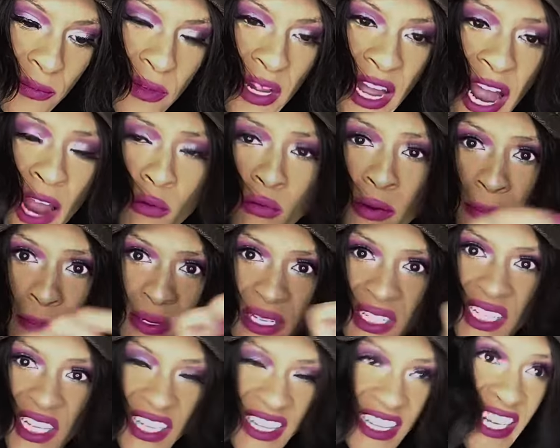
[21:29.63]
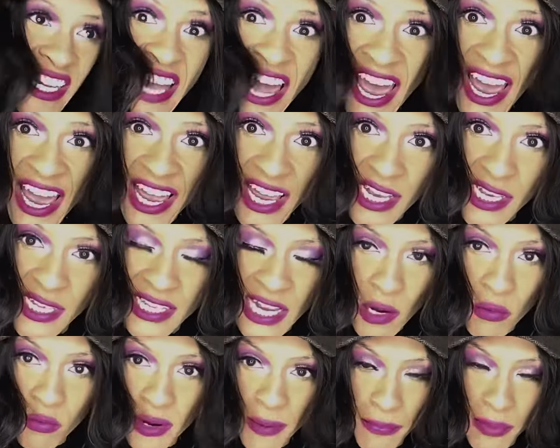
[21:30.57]
I represent the gays.
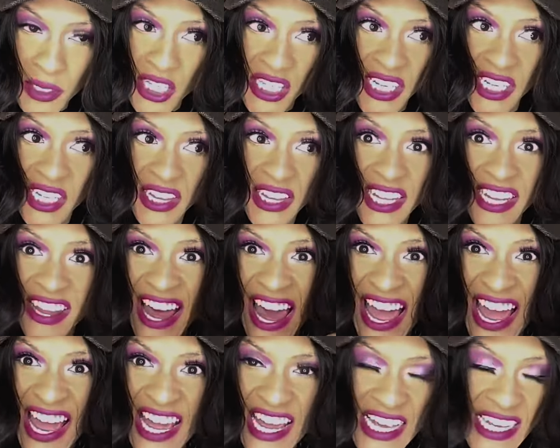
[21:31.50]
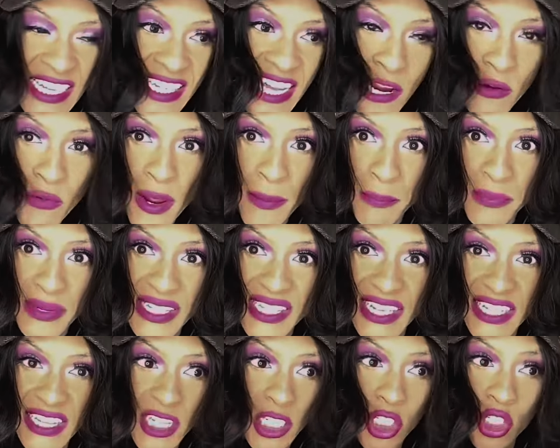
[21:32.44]
I represent the days. I
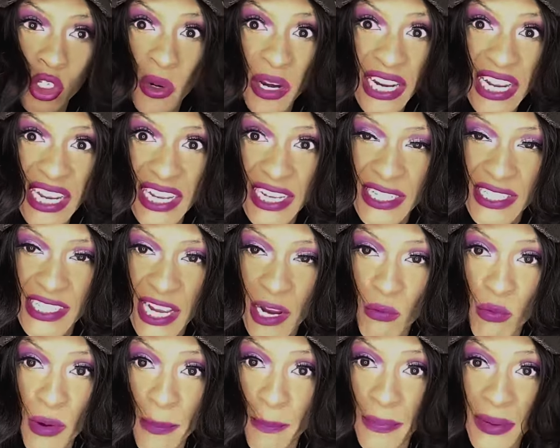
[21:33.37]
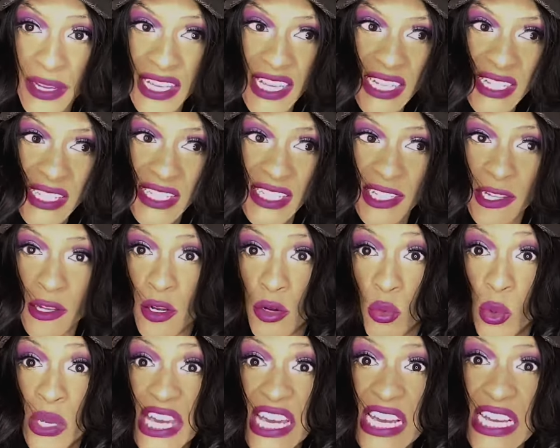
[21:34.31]
represent the trans. I represent the
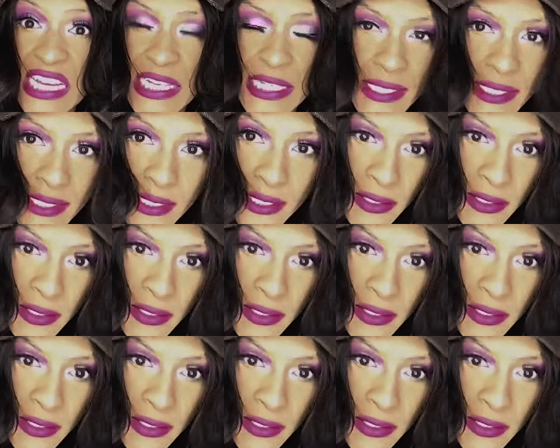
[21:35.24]
weedies.